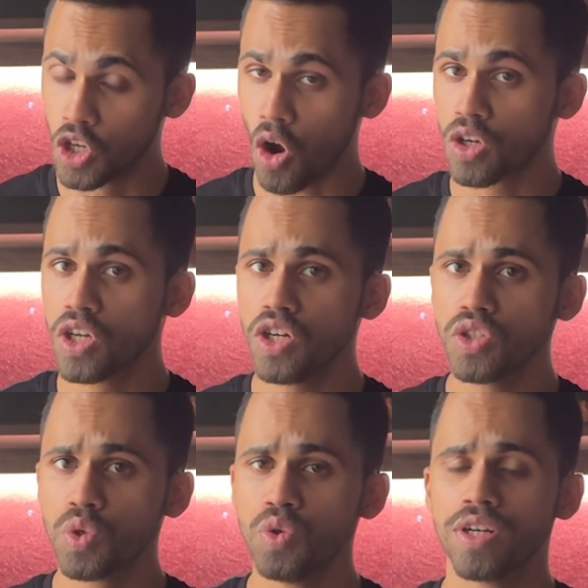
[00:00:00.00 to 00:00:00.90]

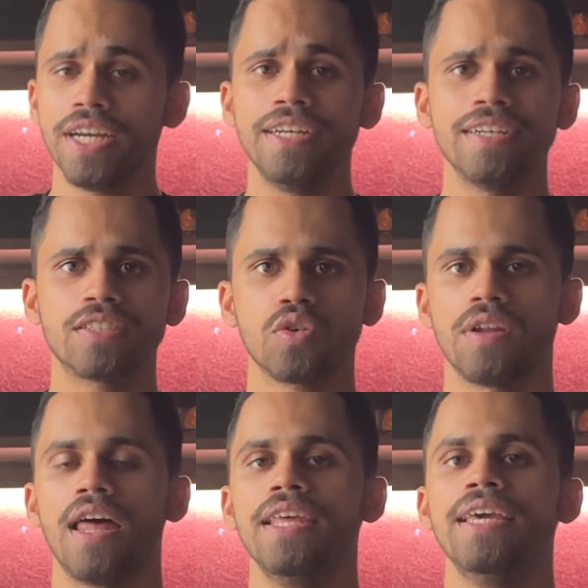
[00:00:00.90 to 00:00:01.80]
doctors who treated
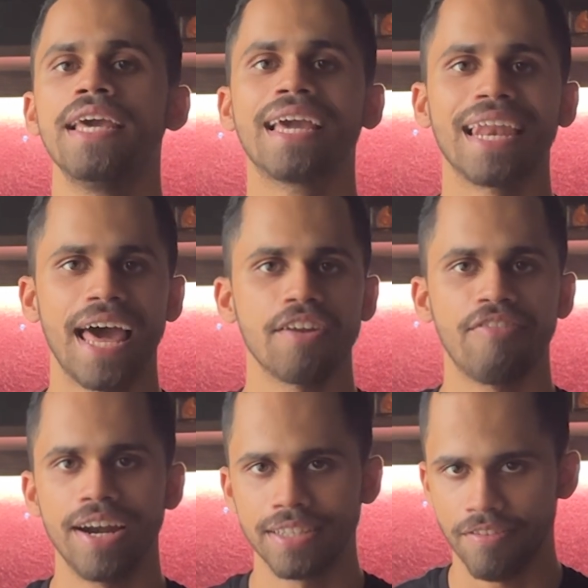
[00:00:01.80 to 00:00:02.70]
Sonali
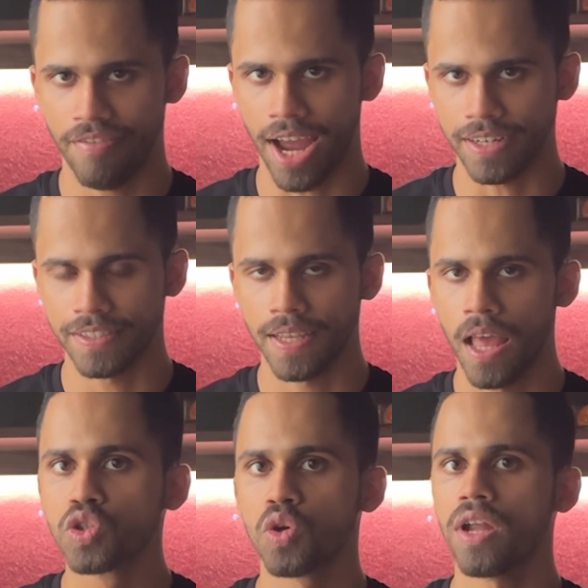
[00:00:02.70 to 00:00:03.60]
clarified the facts.
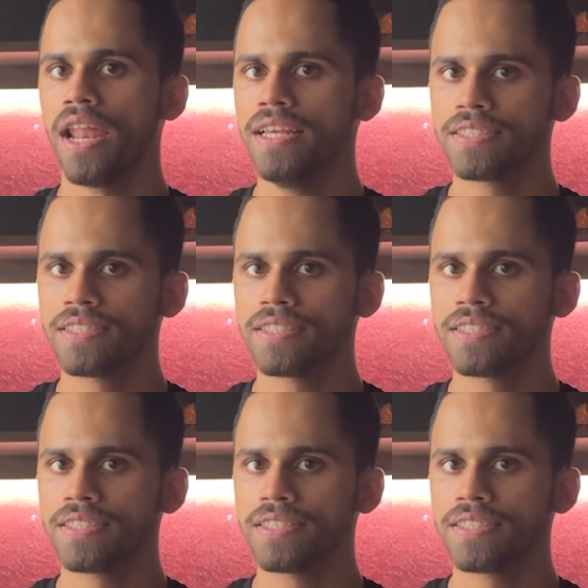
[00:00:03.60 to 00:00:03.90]
Sonali